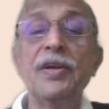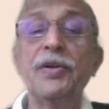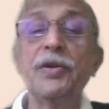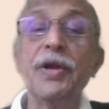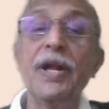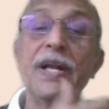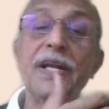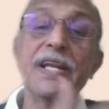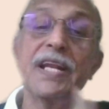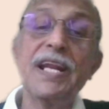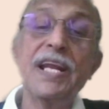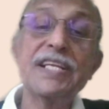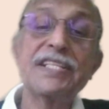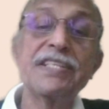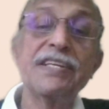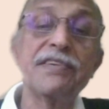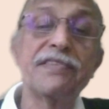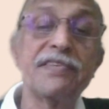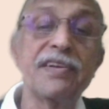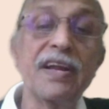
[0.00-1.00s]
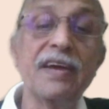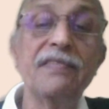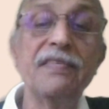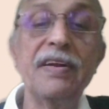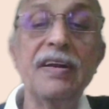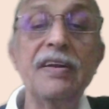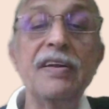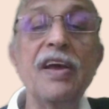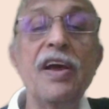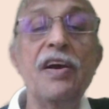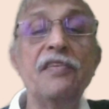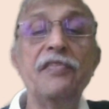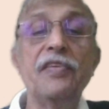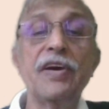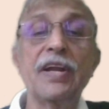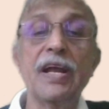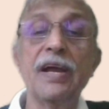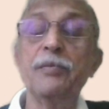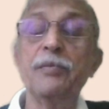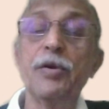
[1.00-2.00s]
to international travel
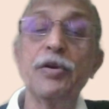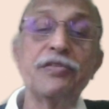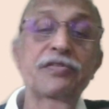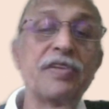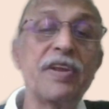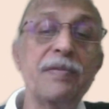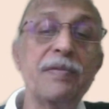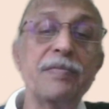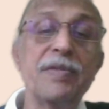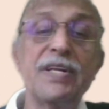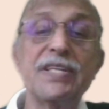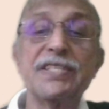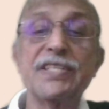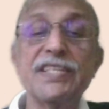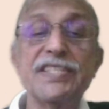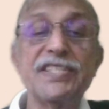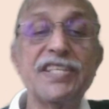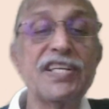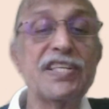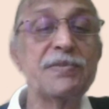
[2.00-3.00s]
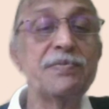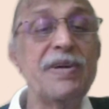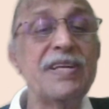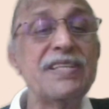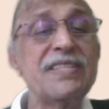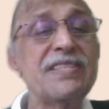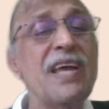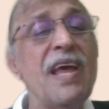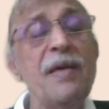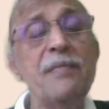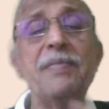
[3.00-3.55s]
for about 3 months or 6 months.